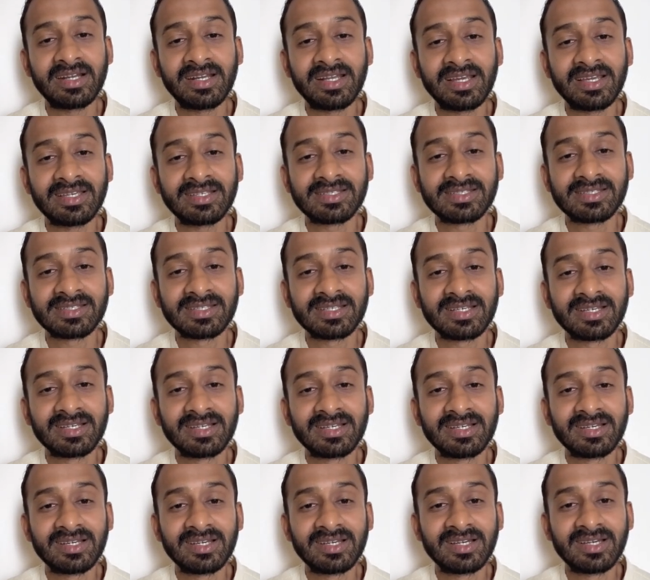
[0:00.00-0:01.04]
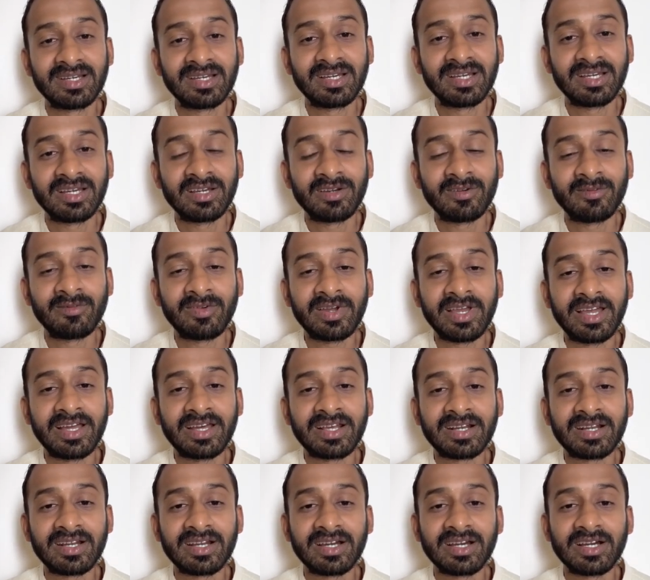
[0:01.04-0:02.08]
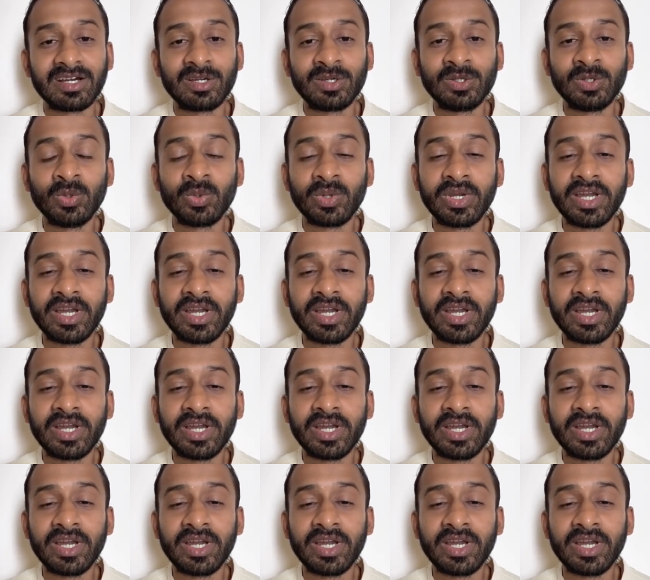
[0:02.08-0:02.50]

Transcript: days, where you